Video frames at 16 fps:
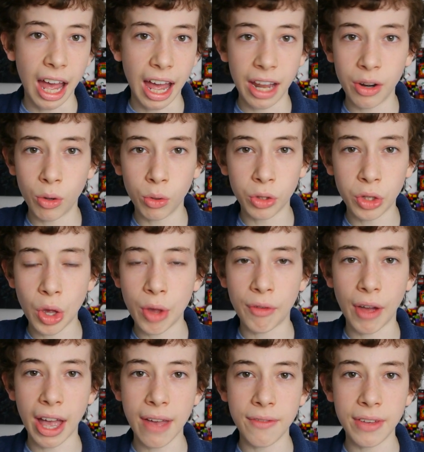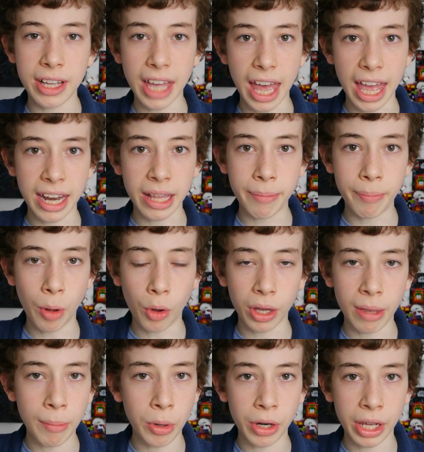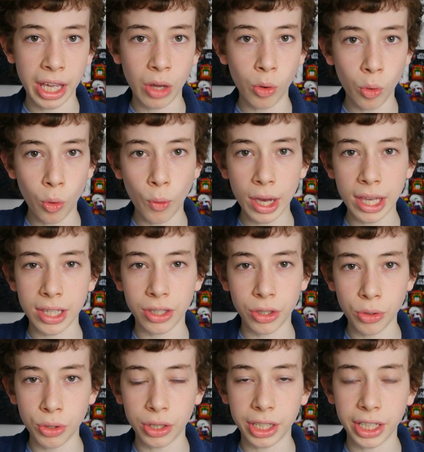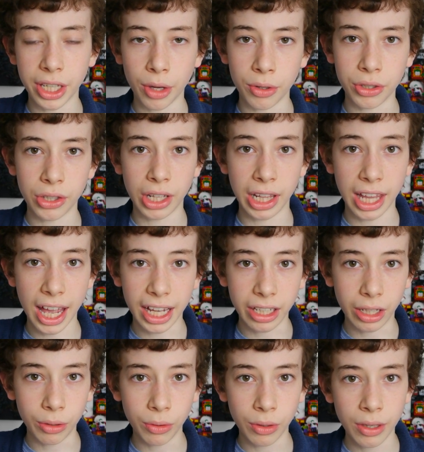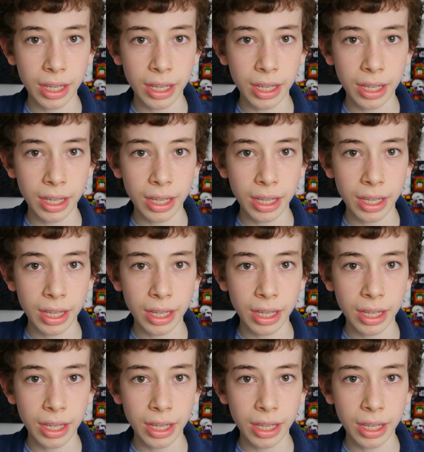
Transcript: And also, if I ever get any pocket money, it always usually goes to Lego.